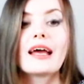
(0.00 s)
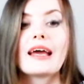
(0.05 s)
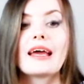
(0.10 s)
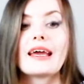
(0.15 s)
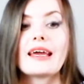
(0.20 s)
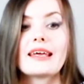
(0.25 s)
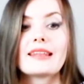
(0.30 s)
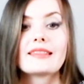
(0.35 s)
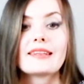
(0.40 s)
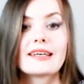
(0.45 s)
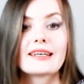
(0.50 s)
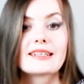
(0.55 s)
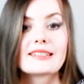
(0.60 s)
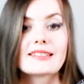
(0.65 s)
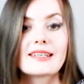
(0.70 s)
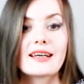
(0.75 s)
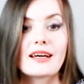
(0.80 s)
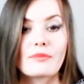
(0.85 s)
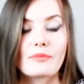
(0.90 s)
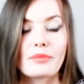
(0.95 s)
In the
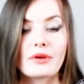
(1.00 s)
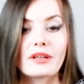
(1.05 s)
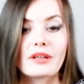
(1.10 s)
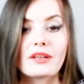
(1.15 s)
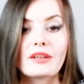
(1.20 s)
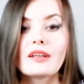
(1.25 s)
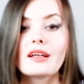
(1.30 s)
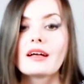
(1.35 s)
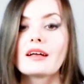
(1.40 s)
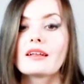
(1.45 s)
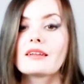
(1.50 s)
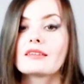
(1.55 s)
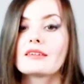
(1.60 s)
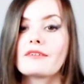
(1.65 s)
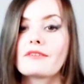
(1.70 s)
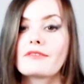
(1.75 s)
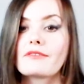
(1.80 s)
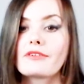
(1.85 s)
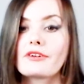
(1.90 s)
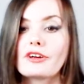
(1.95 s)
example,
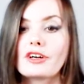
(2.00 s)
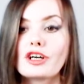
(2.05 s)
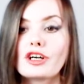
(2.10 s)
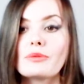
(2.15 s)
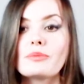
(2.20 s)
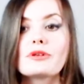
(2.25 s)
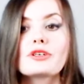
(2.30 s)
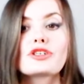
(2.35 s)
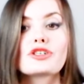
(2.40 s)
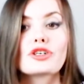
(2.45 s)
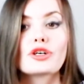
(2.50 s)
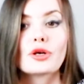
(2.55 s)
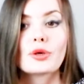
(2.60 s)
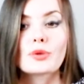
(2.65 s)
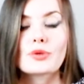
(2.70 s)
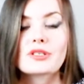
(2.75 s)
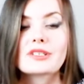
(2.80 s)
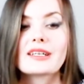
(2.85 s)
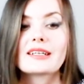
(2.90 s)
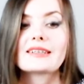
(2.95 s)
the verb
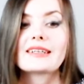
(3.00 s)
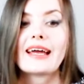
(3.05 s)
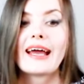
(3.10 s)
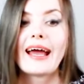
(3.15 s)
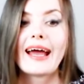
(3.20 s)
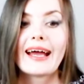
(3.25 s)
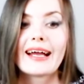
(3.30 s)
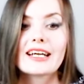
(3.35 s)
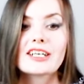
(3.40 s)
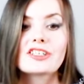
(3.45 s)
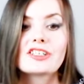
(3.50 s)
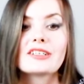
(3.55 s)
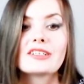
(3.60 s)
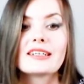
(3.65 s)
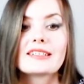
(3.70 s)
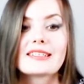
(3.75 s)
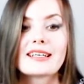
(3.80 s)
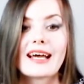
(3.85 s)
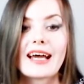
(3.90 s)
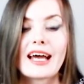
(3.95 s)
shows that the action
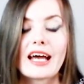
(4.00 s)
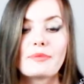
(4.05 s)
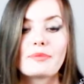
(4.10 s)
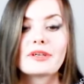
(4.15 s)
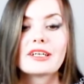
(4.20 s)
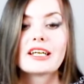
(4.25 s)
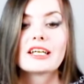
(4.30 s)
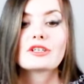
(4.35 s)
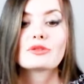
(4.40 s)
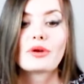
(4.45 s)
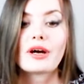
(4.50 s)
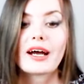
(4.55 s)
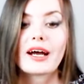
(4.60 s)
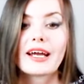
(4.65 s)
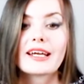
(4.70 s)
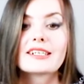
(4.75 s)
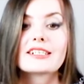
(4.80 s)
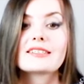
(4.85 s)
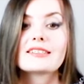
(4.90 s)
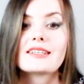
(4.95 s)
is happening
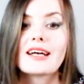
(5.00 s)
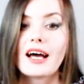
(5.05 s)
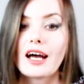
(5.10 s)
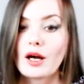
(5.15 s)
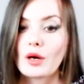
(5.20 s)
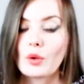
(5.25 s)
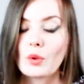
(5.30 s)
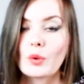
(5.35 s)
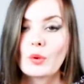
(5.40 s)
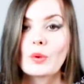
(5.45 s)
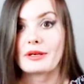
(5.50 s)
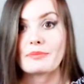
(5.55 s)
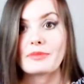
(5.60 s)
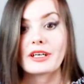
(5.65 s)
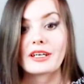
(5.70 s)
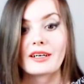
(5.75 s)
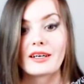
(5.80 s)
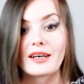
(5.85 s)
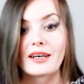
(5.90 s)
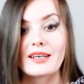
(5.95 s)
right now
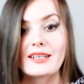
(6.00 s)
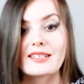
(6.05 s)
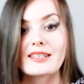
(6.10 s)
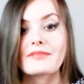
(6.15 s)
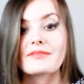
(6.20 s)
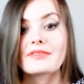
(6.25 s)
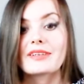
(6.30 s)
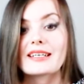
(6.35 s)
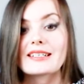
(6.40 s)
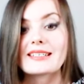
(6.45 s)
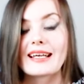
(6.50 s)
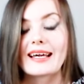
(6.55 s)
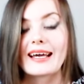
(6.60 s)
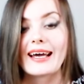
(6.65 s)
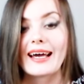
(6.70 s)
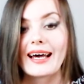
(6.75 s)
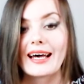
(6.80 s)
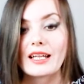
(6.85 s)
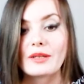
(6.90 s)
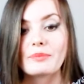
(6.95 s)
because of this
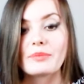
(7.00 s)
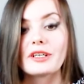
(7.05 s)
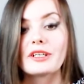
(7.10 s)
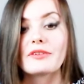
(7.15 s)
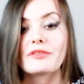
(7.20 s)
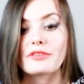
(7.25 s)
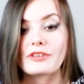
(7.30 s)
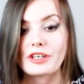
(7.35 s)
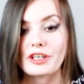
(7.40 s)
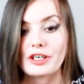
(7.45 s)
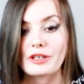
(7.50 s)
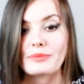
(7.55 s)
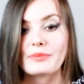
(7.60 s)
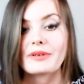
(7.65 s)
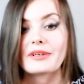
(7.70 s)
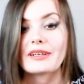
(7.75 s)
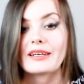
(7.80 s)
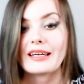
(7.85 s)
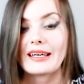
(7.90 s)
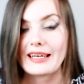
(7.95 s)
helping verb
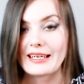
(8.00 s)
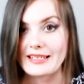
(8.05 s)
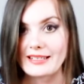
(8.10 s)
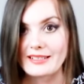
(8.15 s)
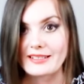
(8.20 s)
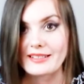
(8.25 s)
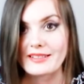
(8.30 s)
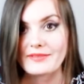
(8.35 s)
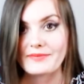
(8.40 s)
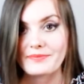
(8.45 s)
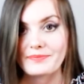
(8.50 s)
is.